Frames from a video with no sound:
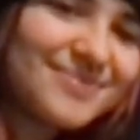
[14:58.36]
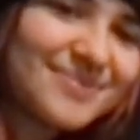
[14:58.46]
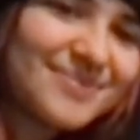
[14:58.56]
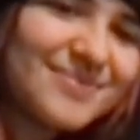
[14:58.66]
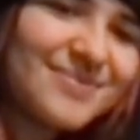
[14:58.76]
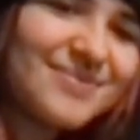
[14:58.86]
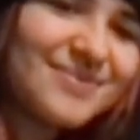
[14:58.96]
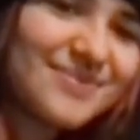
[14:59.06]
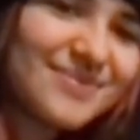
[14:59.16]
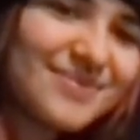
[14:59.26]

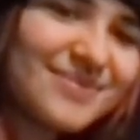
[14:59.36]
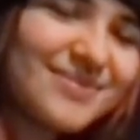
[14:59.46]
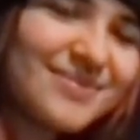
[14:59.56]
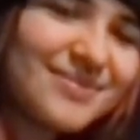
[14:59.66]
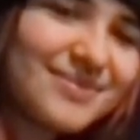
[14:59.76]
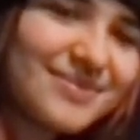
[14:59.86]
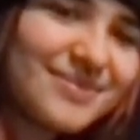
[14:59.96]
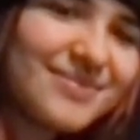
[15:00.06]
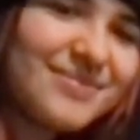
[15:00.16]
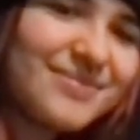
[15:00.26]

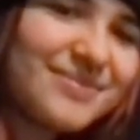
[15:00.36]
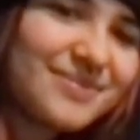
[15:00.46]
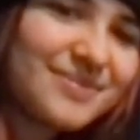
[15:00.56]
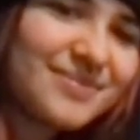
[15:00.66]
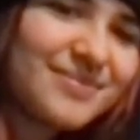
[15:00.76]
No words are spoken by the person on screen.